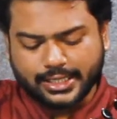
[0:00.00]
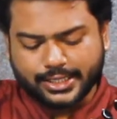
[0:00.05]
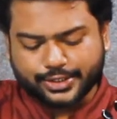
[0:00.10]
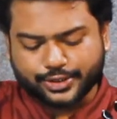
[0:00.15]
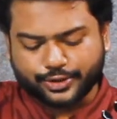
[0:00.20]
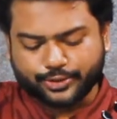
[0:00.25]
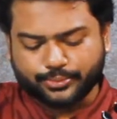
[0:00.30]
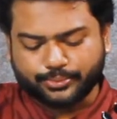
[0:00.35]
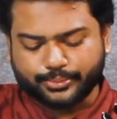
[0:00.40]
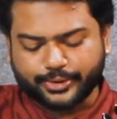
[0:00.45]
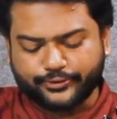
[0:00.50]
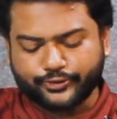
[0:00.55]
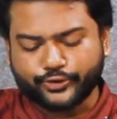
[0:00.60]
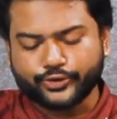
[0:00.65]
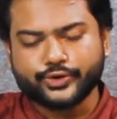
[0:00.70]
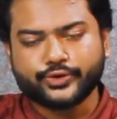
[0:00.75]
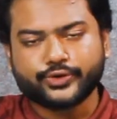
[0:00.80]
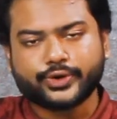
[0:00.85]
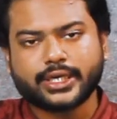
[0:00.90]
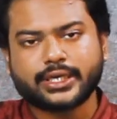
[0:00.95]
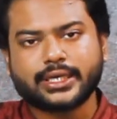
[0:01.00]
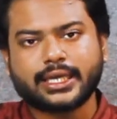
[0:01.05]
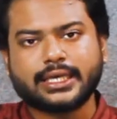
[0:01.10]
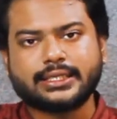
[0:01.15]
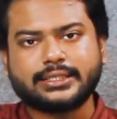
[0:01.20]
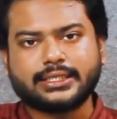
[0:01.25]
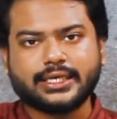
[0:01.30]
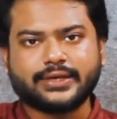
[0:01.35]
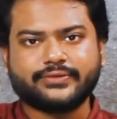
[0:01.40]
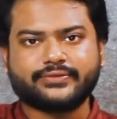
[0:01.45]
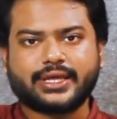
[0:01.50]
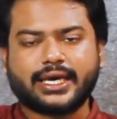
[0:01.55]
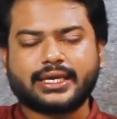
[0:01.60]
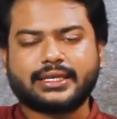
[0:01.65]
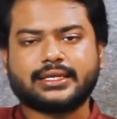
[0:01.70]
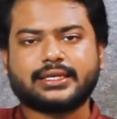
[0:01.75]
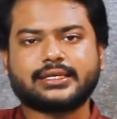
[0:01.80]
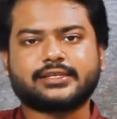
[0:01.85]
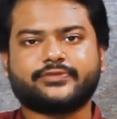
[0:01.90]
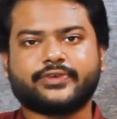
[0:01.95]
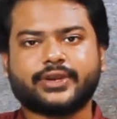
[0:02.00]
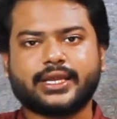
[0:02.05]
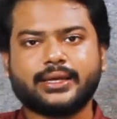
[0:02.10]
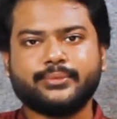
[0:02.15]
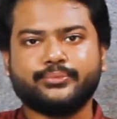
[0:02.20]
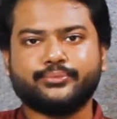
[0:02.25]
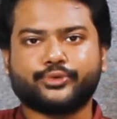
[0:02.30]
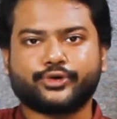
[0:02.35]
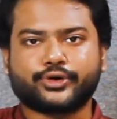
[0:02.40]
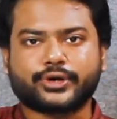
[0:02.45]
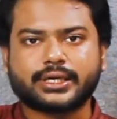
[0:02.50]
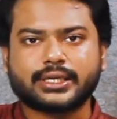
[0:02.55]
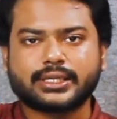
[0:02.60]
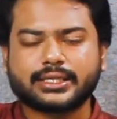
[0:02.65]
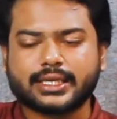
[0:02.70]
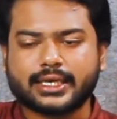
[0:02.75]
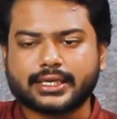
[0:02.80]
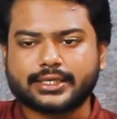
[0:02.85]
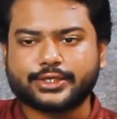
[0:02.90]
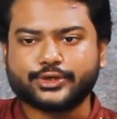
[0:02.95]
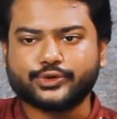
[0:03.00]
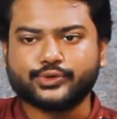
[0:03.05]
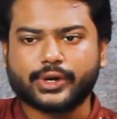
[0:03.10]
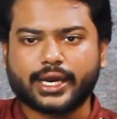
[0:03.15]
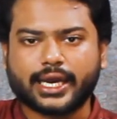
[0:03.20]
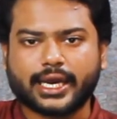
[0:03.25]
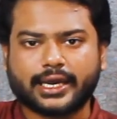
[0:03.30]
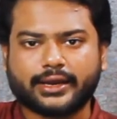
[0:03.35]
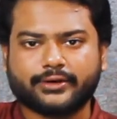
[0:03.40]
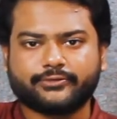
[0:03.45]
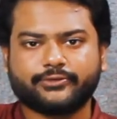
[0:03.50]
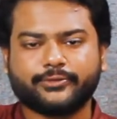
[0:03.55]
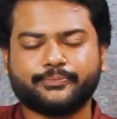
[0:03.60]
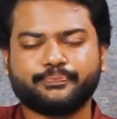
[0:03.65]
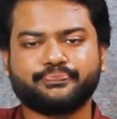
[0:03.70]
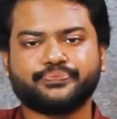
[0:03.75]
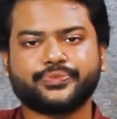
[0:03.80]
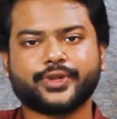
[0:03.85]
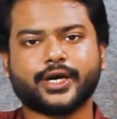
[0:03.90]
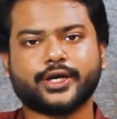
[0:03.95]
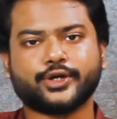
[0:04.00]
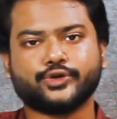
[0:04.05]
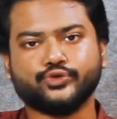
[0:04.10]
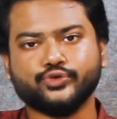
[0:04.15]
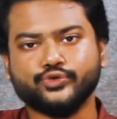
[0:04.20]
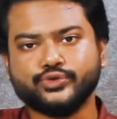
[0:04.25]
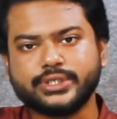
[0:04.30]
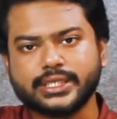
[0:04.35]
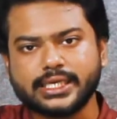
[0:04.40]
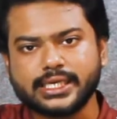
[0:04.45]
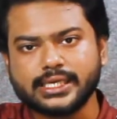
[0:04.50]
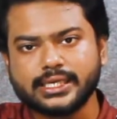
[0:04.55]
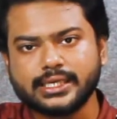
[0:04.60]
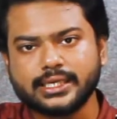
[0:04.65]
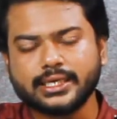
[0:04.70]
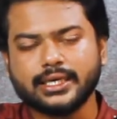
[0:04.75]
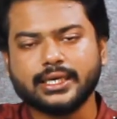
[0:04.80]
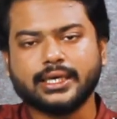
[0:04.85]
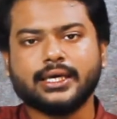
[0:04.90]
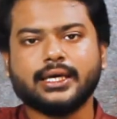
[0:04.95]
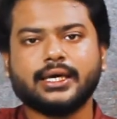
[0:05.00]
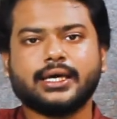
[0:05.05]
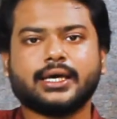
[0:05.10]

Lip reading: So before you can achieve that, it is very important that you have a routine,